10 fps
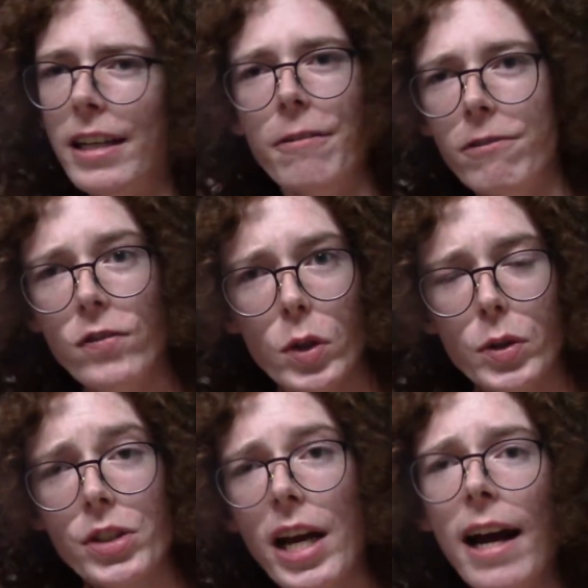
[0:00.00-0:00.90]
and it
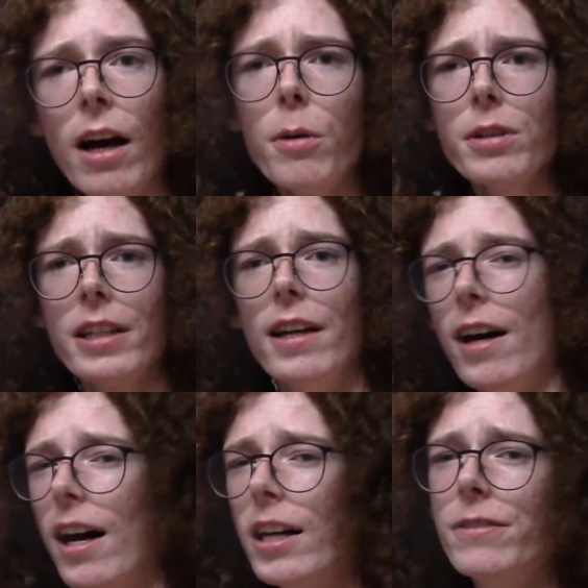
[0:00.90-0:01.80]
folds out.
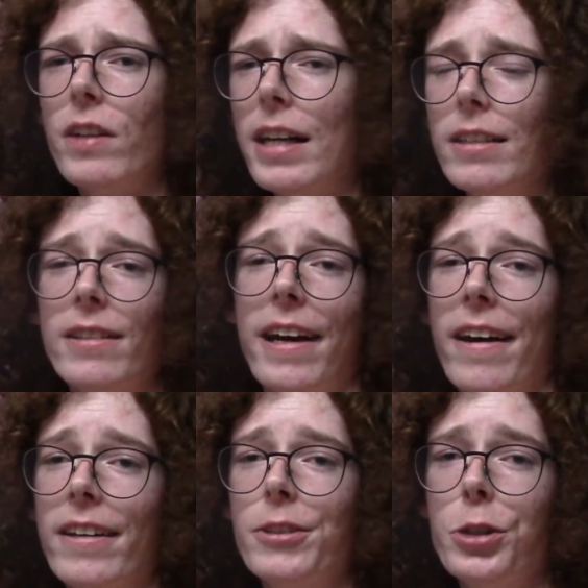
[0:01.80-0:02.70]
I find
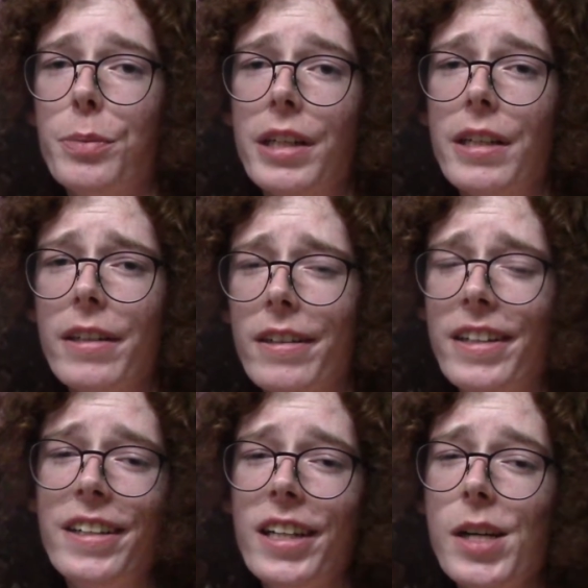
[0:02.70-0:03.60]
that to be
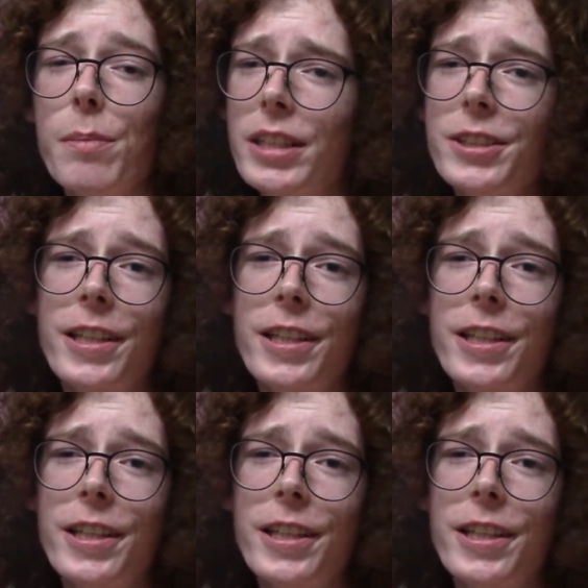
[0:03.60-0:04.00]
much